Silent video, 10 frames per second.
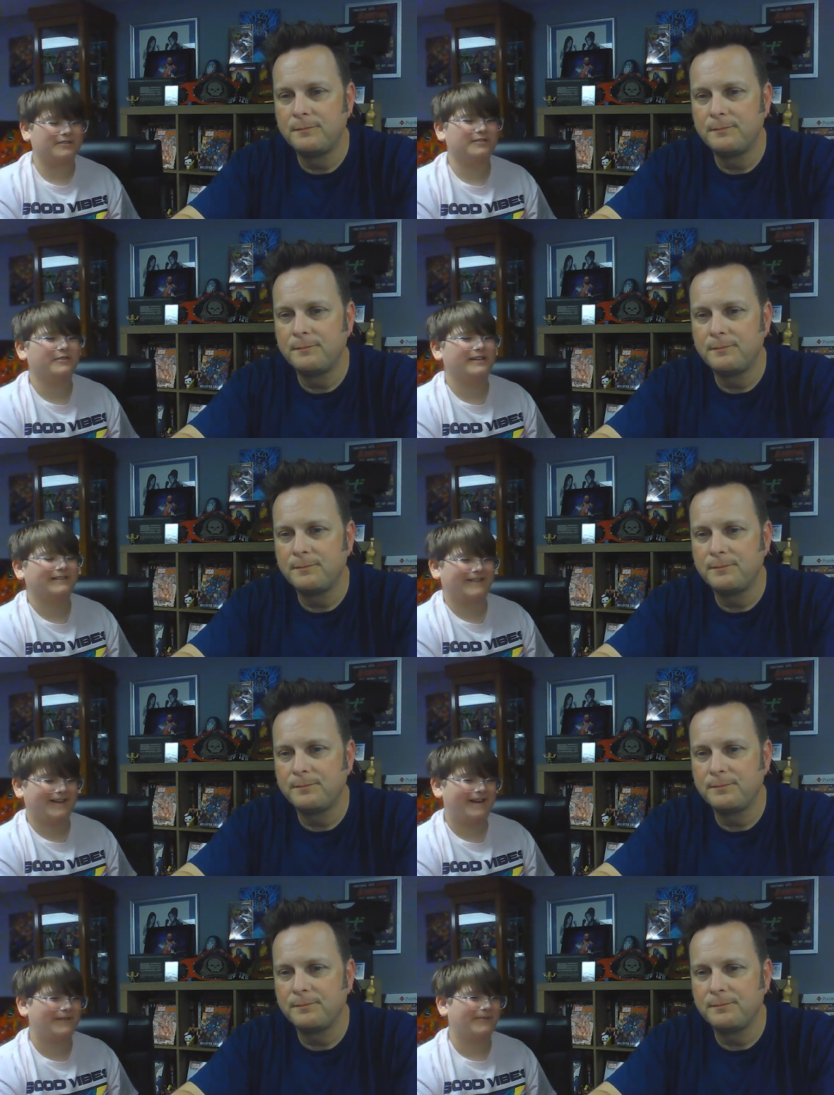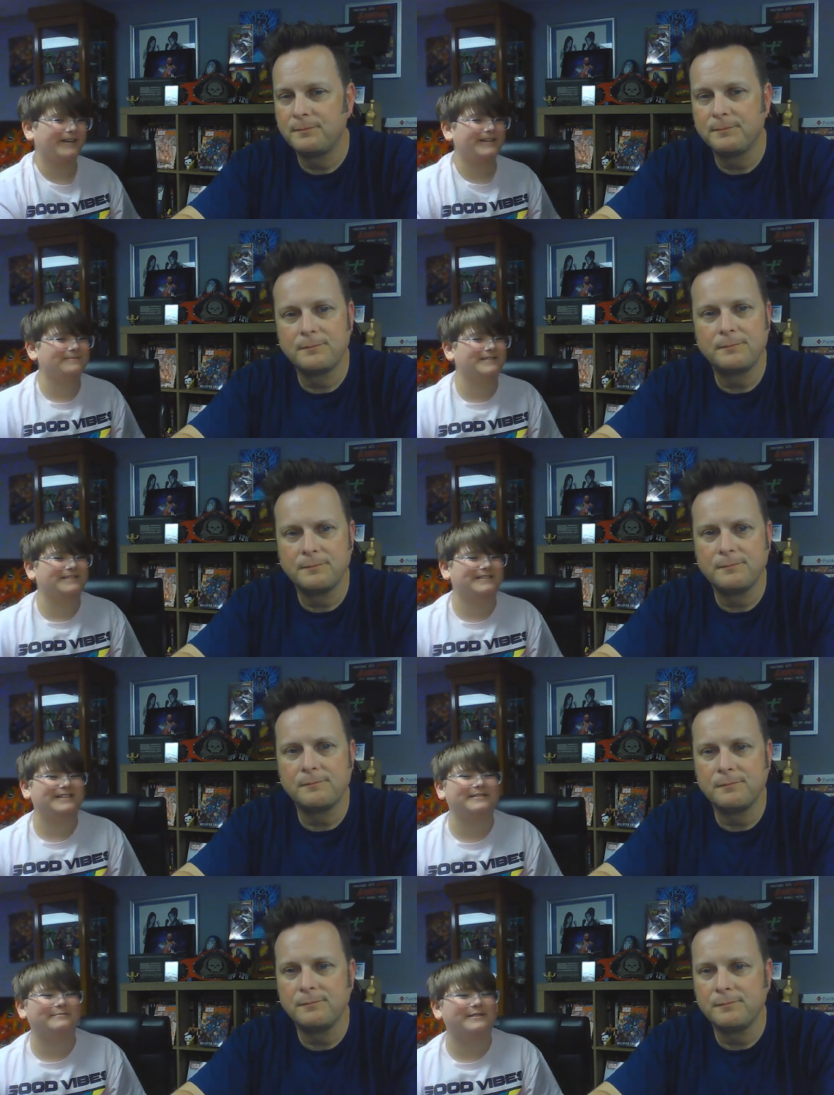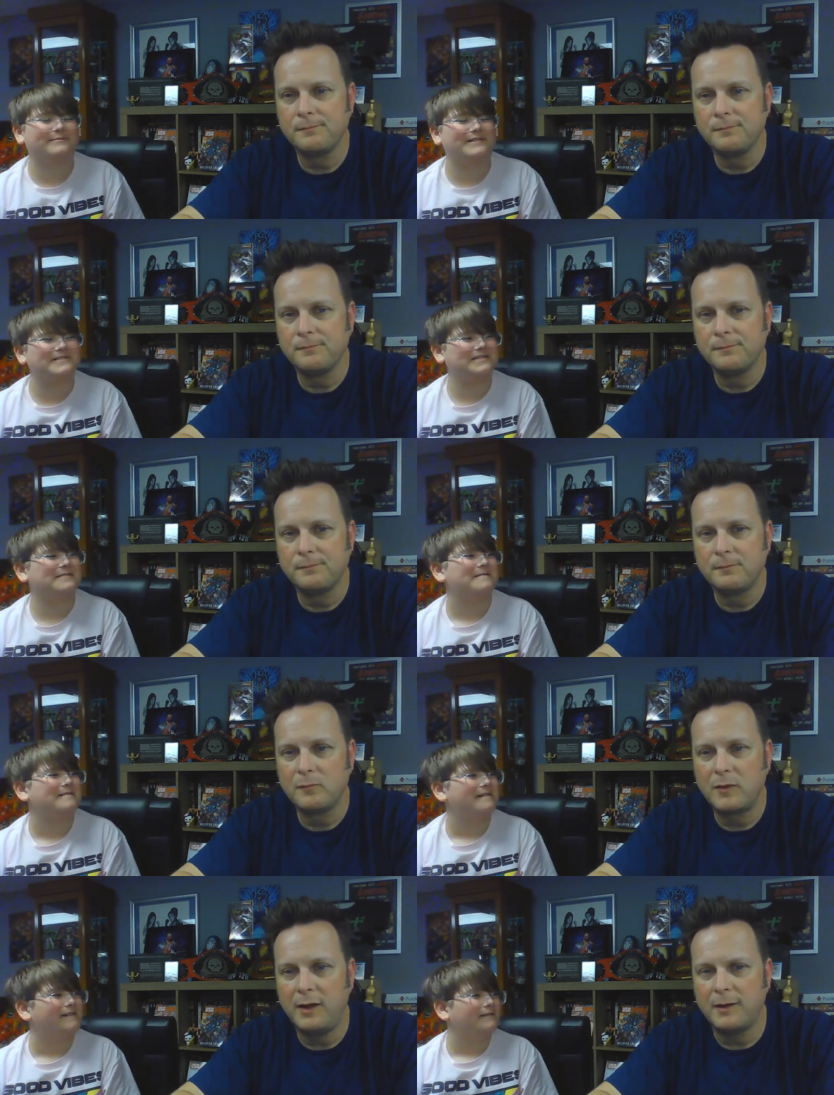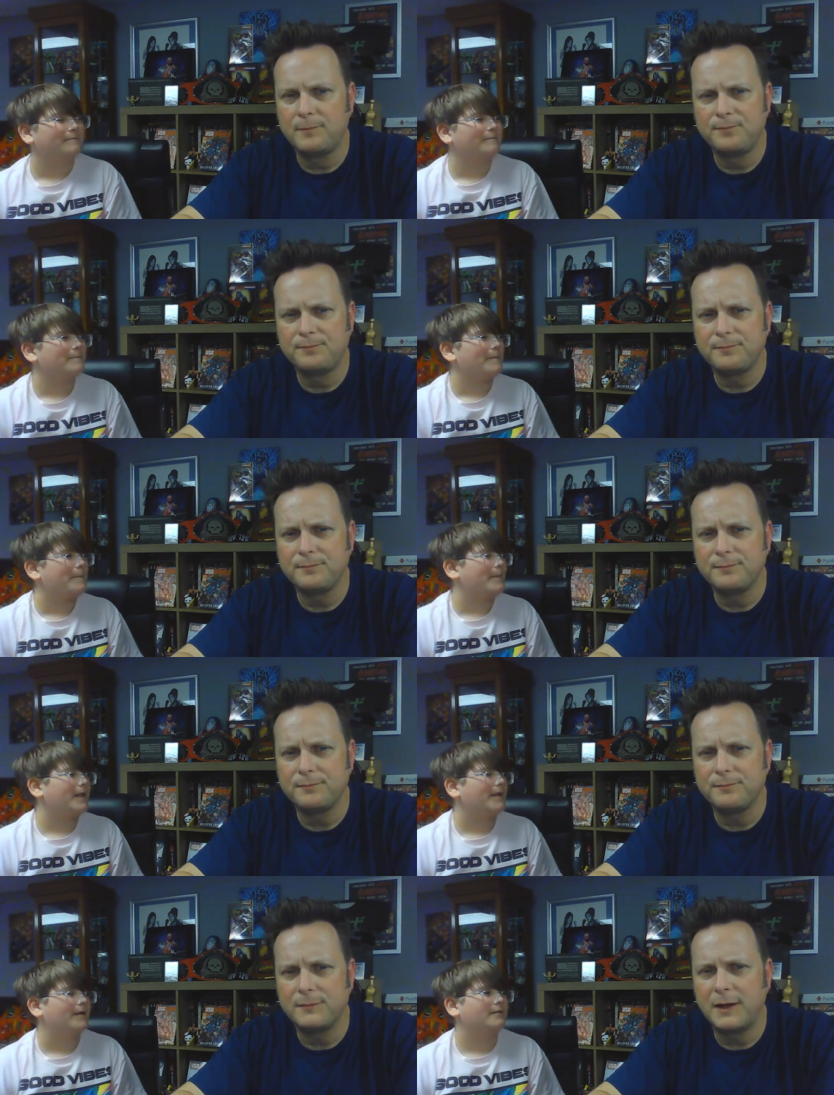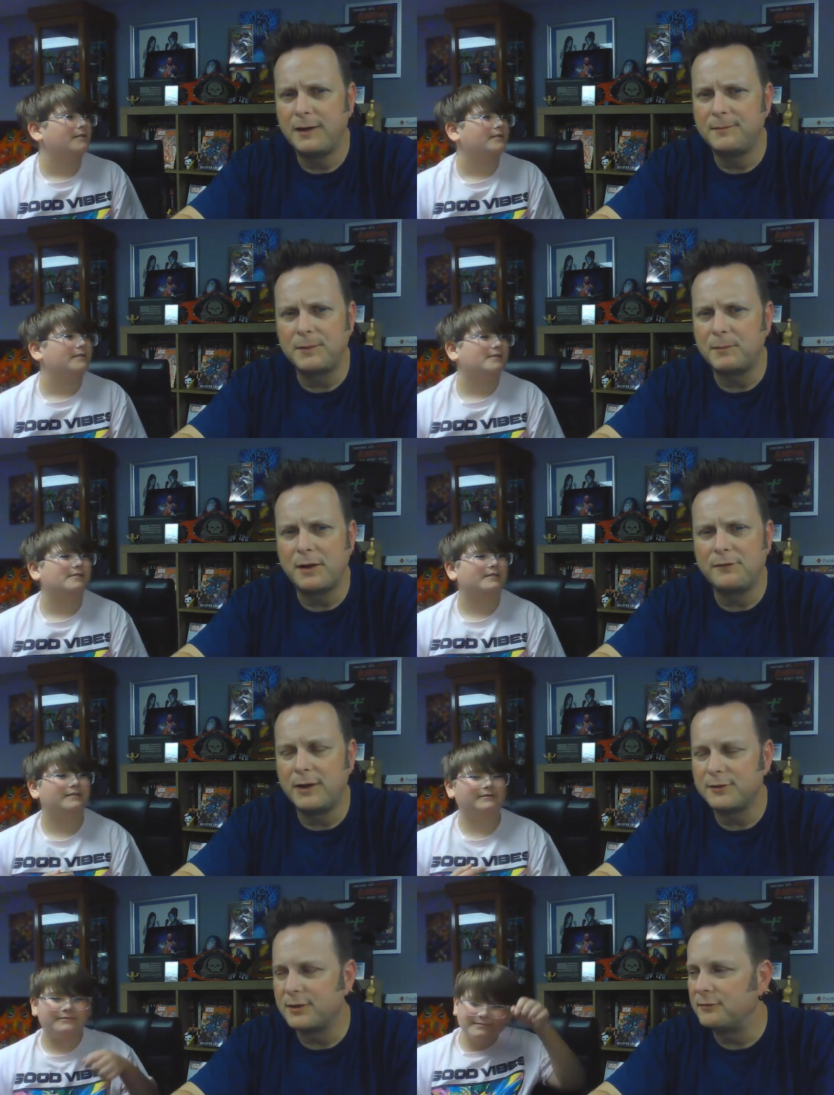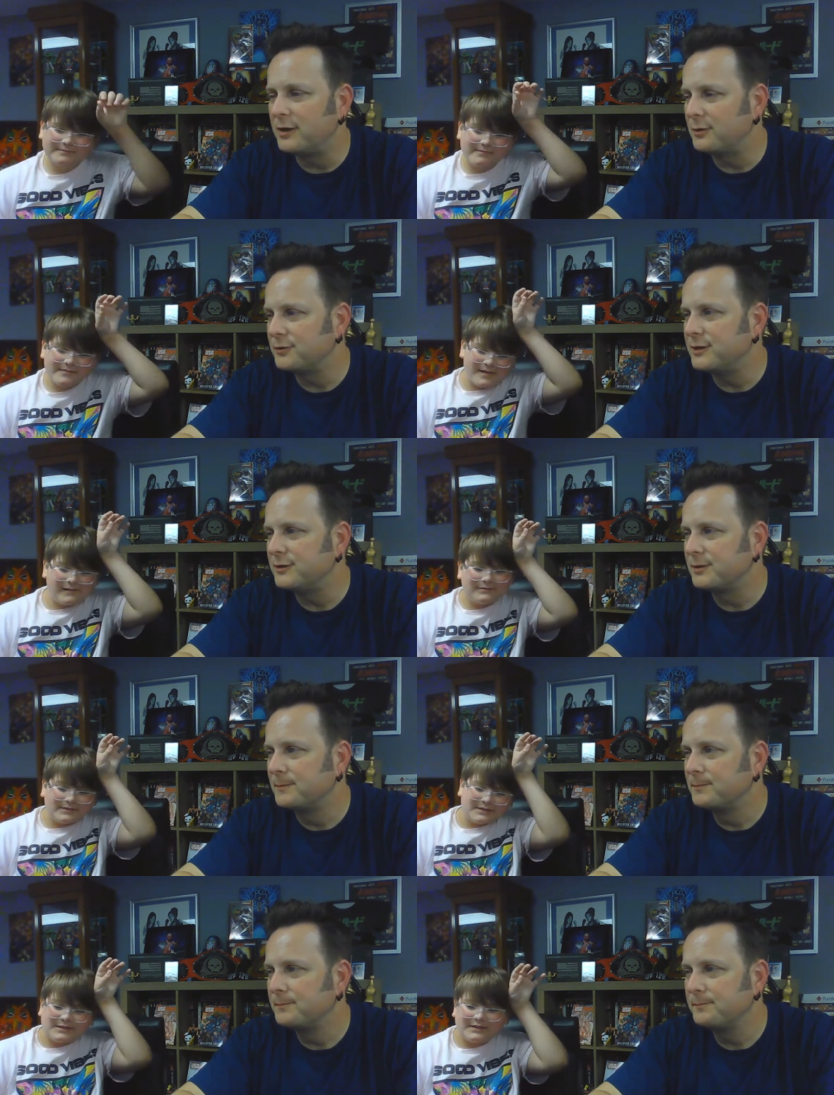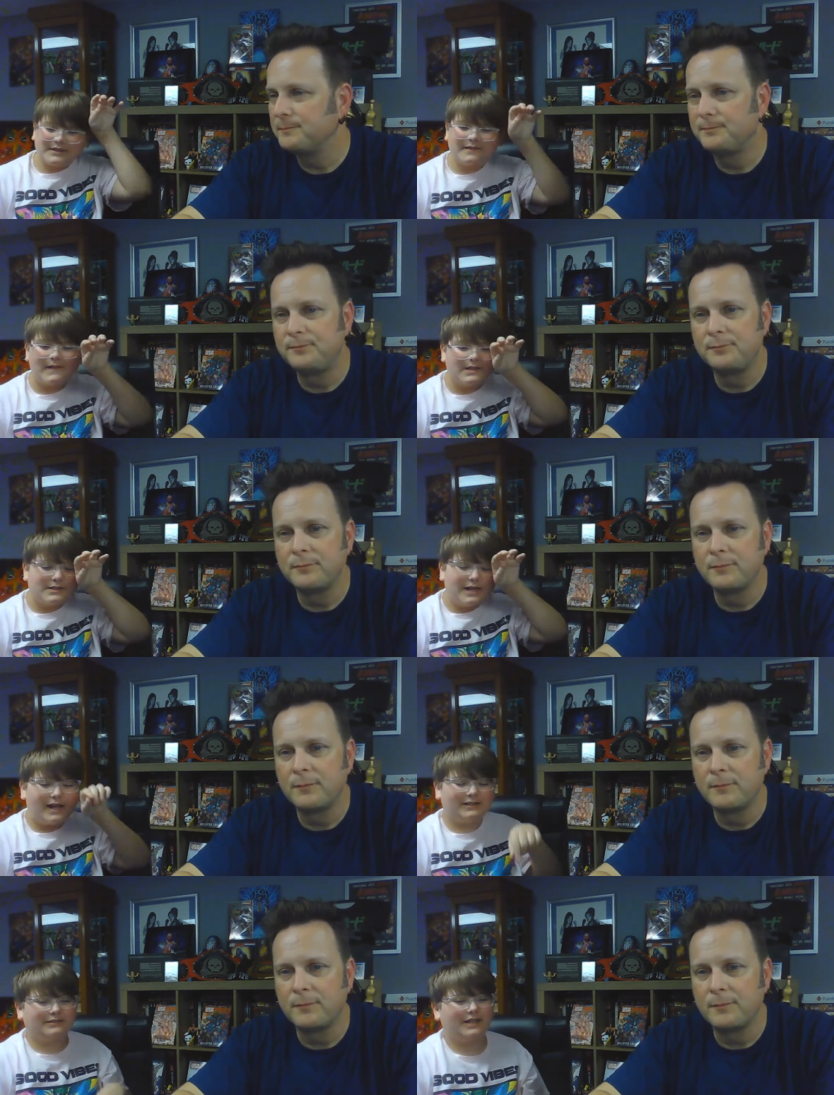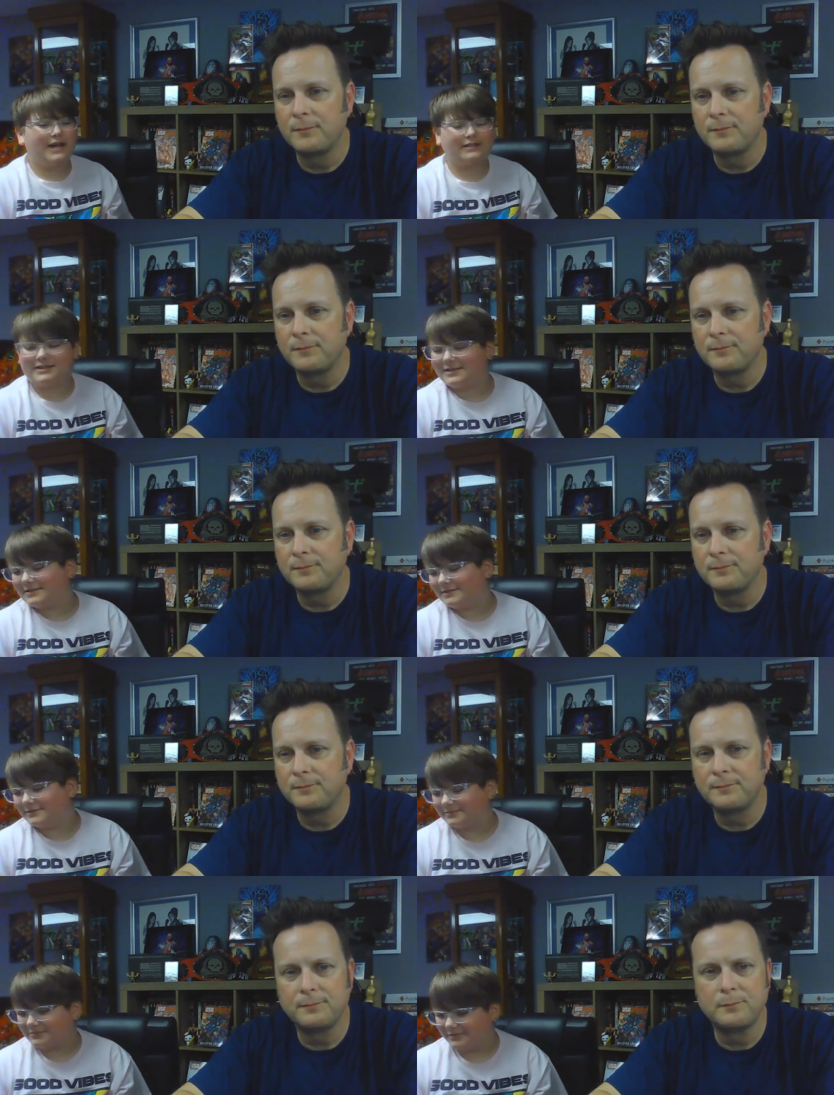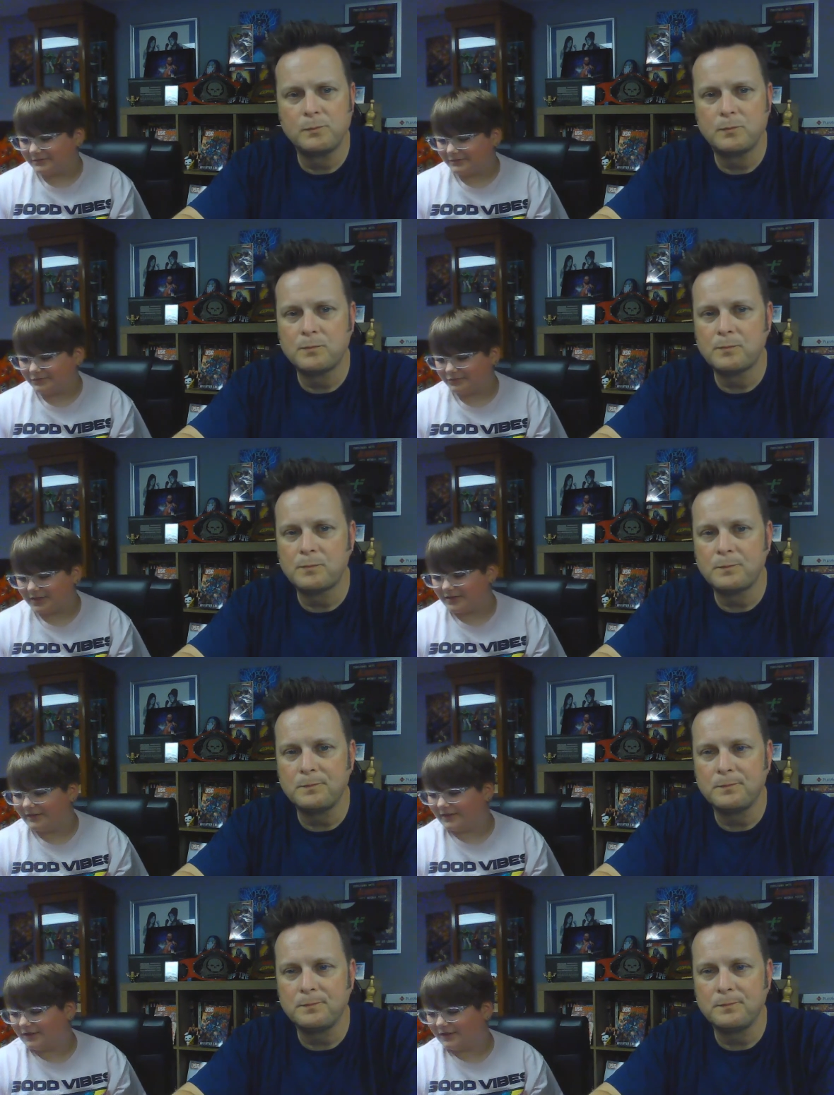Speaker 1: it's annoying that I have to keep the seed in my mouth.
Speaker 2: Yeah. Uh, I'm not a fan of sunflower seeds.
Speaker 1: I like when